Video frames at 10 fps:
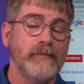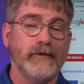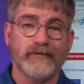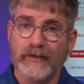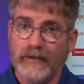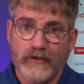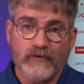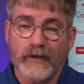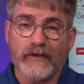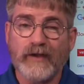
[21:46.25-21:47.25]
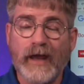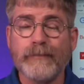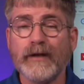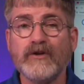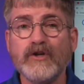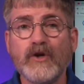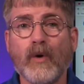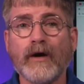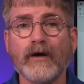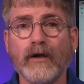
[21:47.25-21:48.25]
But say, just for example, in New
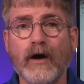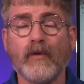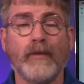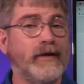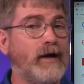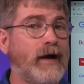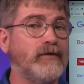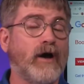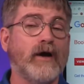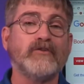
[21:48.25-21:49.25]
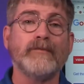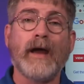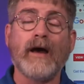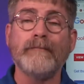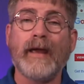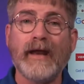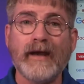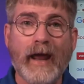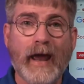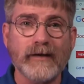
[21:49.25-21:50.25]
York alone, when the guy talks about
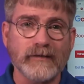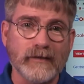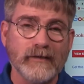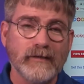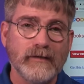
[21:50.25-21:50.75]
Manhattan,